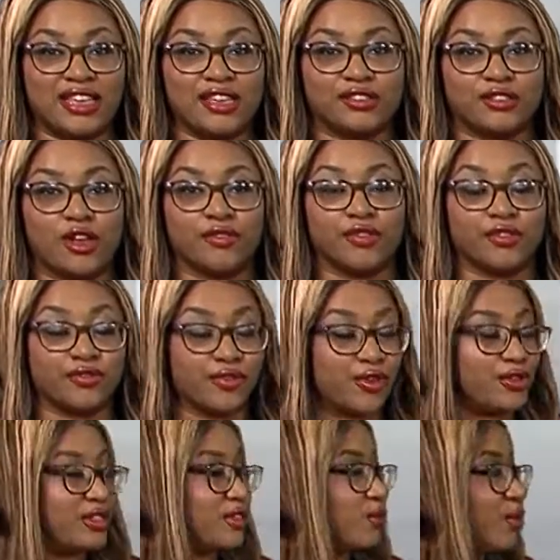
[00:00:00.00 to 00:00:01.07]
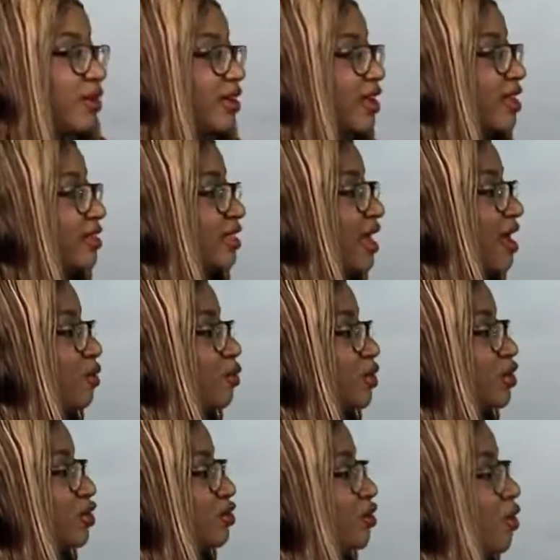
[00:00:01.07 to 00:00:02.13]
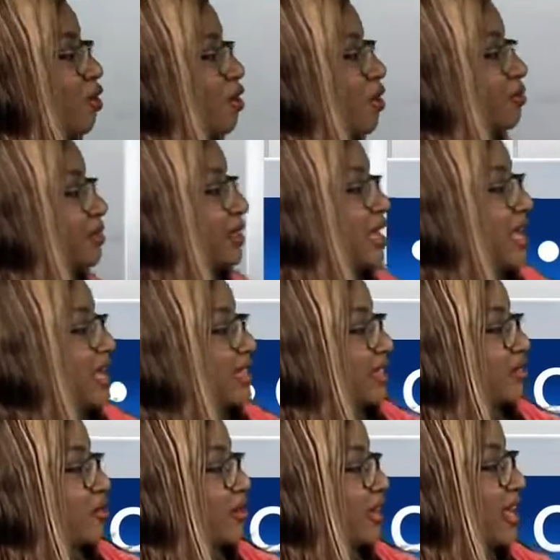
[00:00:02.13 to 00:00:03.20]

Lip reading: That kicks off the first weather headline with storms that's